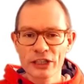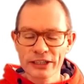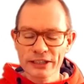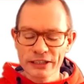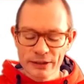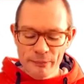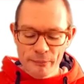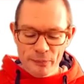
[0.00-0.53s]

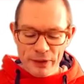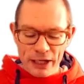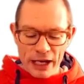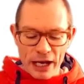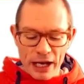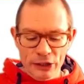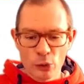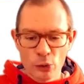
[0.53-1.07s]
is,
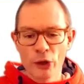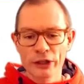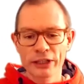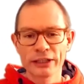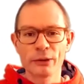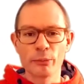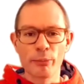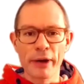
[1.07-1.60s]
are you working
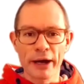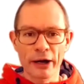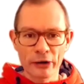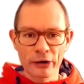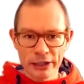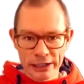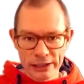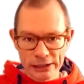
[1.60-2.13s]
in
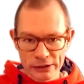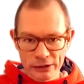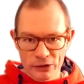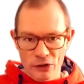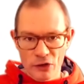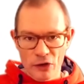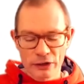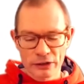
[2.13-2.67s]
parallel
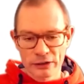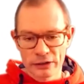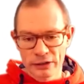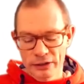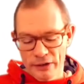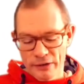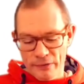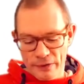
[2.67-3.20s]
on
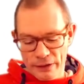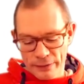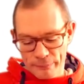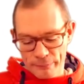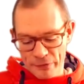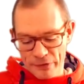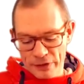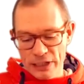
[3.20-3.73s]

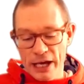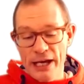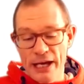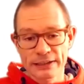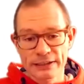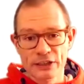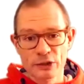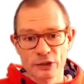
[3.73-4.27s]
the
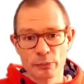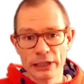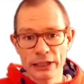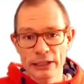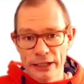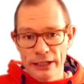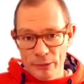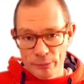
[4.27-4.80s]
task split
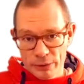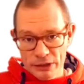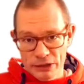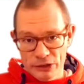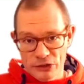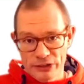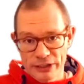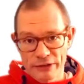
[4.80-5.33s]
up
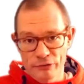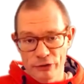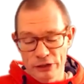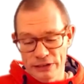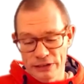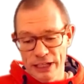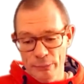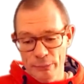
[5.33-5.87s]
into several
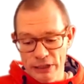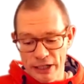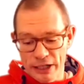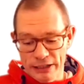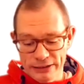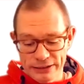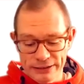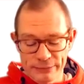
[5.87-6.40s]

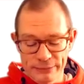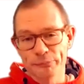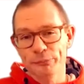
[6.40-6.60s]
subtasks?